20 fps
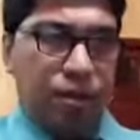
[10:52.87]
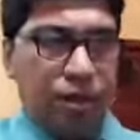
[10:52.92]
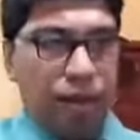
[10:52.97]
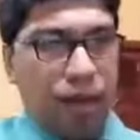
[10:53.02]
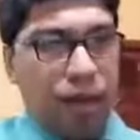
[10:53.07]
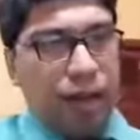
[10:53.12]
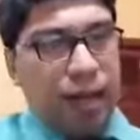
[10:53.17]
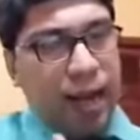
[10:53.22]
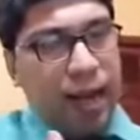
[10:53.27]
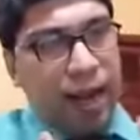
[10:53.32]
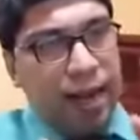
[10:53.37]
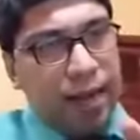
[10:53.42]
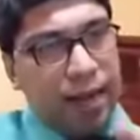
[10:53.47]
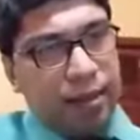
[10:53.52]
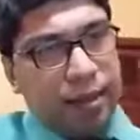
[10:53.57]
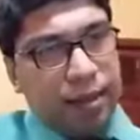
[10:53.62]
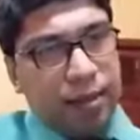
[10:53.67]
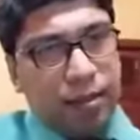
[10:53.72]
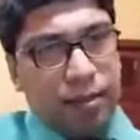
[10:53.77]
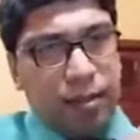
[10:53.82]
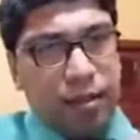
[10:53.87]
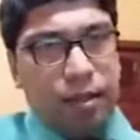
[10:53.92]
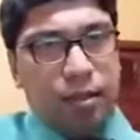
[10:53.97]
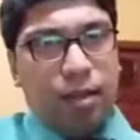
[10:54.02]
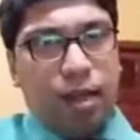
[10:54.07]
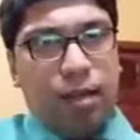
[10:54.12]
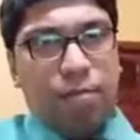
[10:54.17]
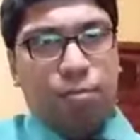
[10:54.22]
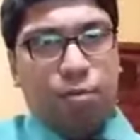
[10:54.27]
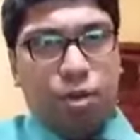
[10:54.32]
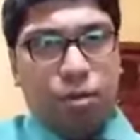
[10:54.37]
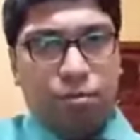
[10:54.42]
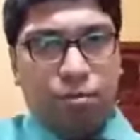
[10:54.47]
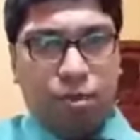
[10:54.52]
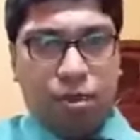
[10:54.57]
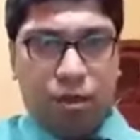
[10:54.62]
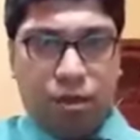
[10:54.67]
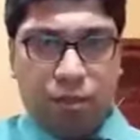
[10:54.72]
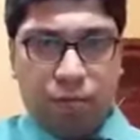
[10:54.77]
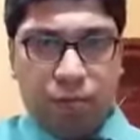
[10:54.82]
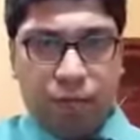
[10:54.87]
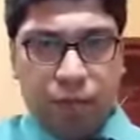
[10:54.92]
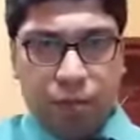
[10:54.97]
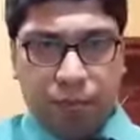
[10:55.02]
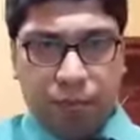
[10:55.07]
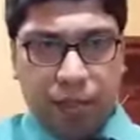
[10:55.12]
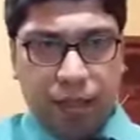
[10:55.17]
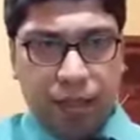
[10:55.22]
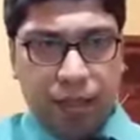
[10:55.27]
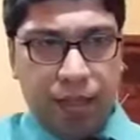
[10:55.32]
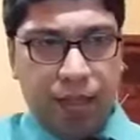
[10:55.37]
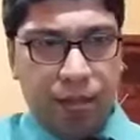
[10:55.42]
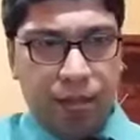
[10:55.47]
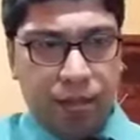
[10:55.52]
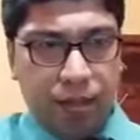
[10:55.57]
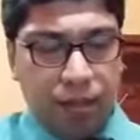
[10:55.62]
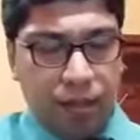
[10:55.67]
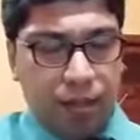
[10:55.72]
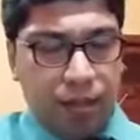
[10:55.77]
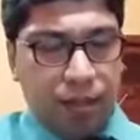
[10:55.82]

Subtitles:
there are another 3 types of transfers present.